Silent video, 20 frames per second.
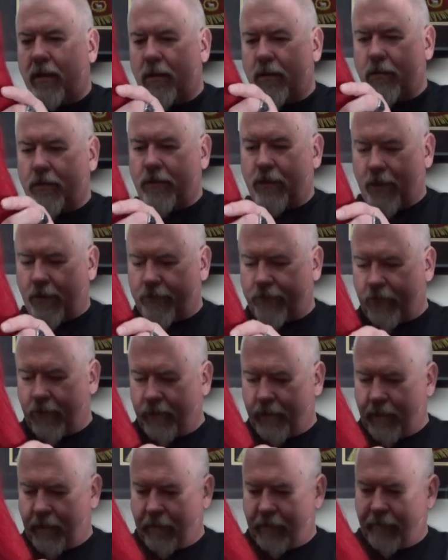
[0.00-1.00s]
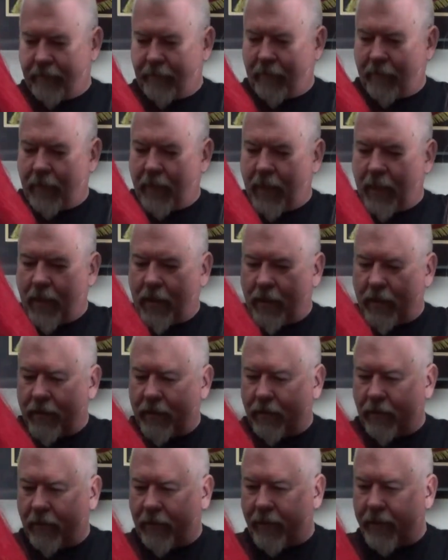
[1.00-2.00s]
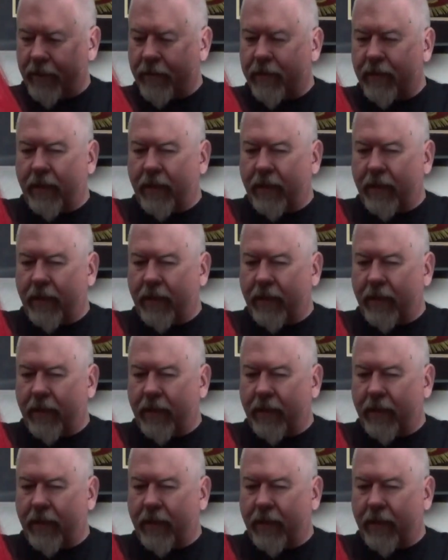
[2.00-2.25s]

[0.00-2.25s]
stuff on there. So this